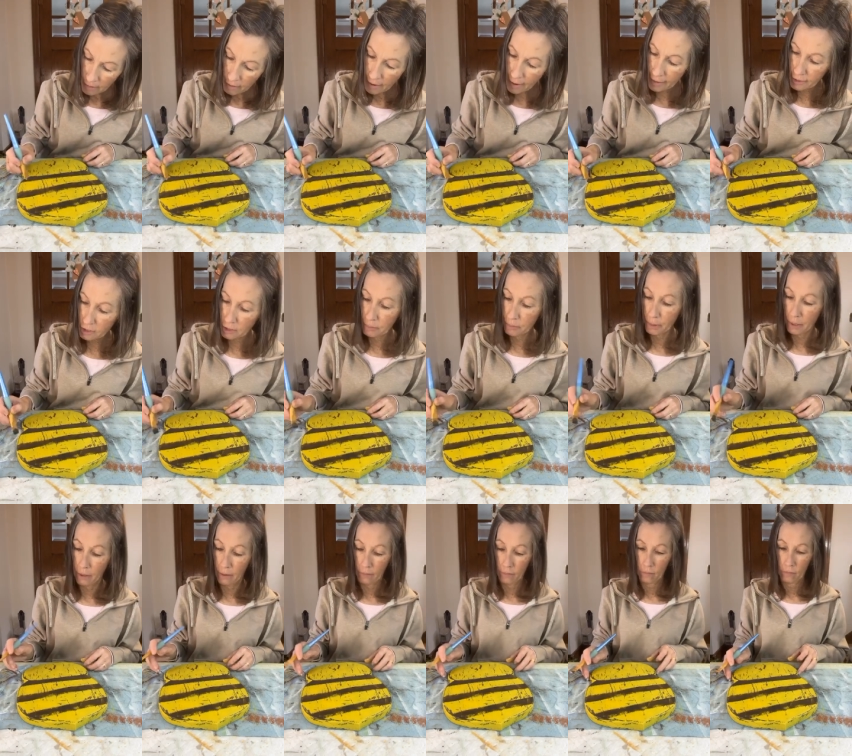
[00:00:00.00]
not to
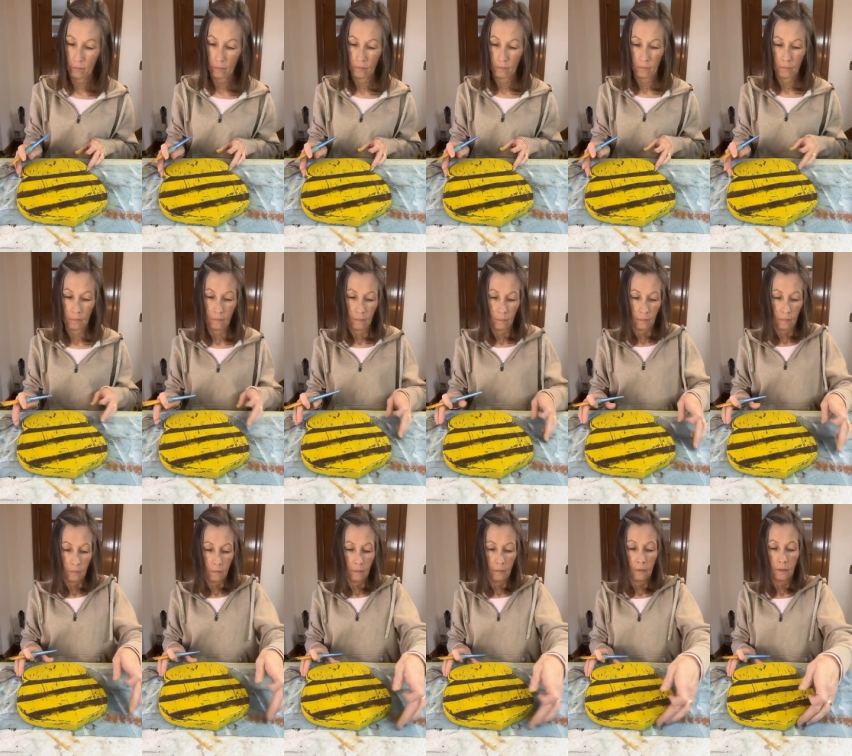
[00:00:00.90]
be.
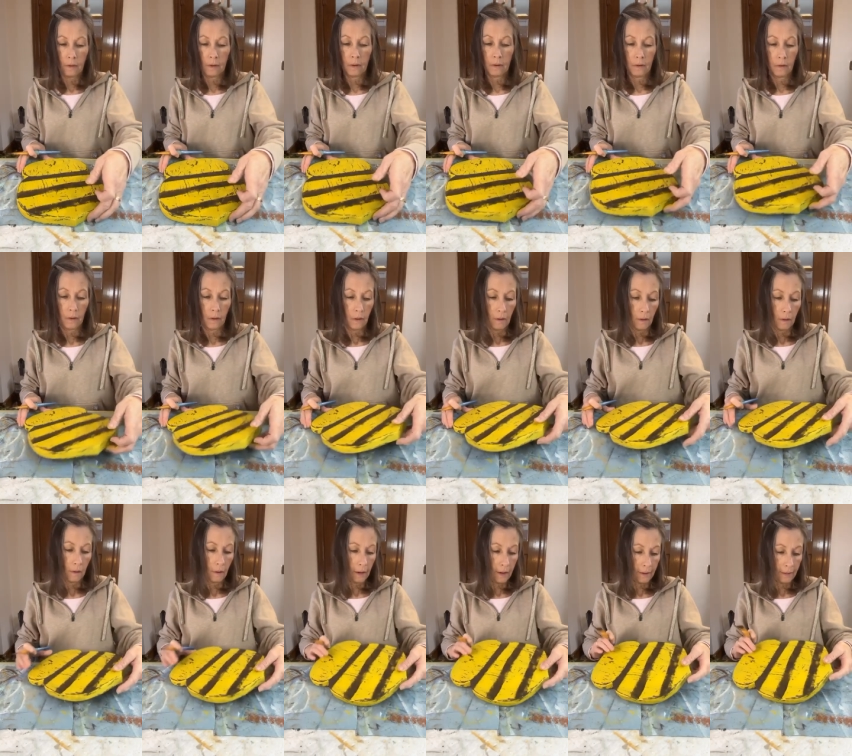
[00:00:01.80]
That
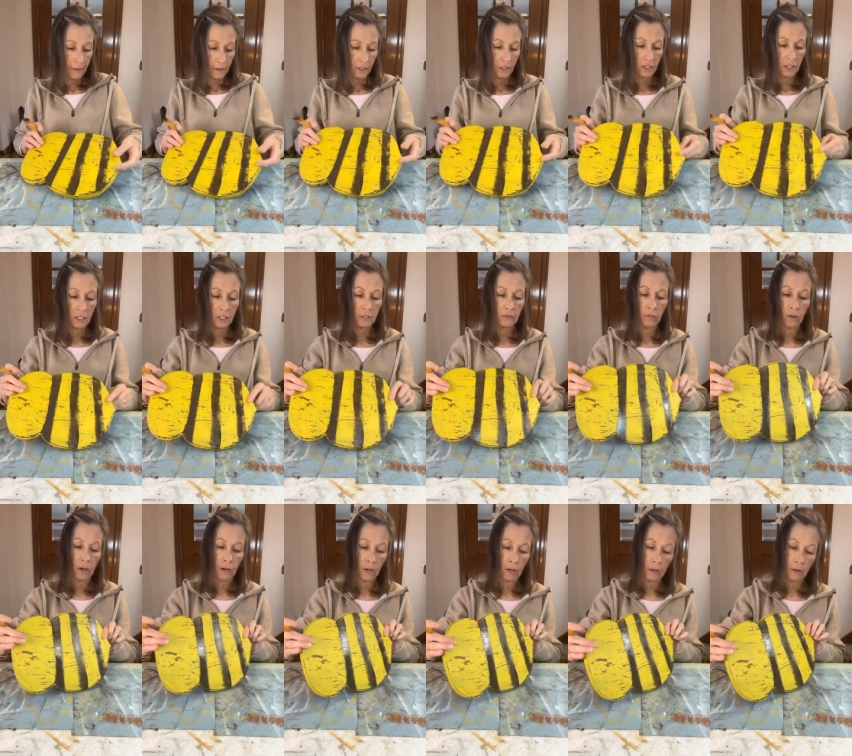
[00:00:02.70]
this is
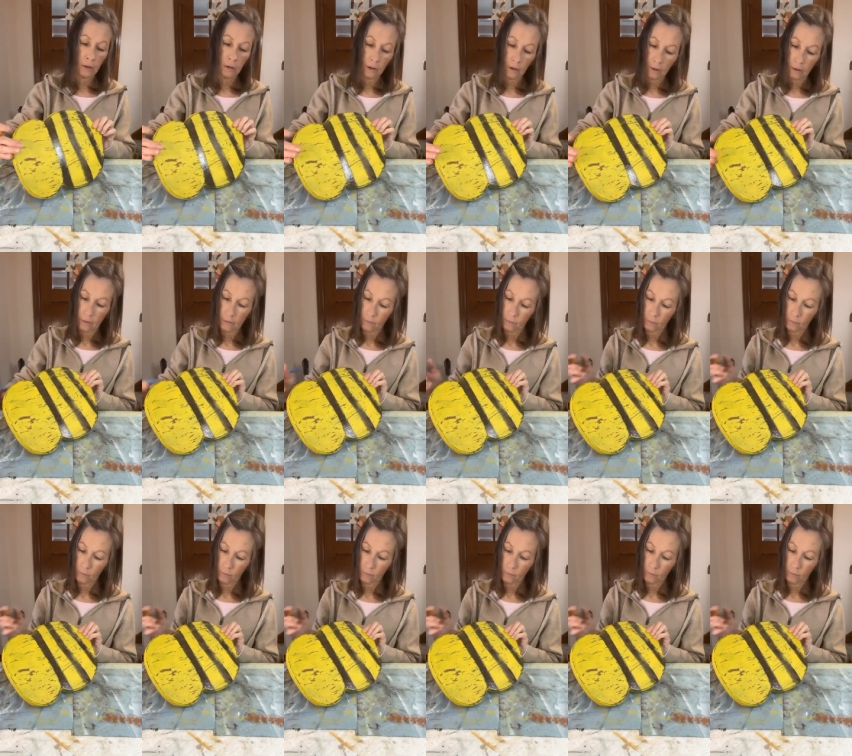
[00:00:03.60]
fun.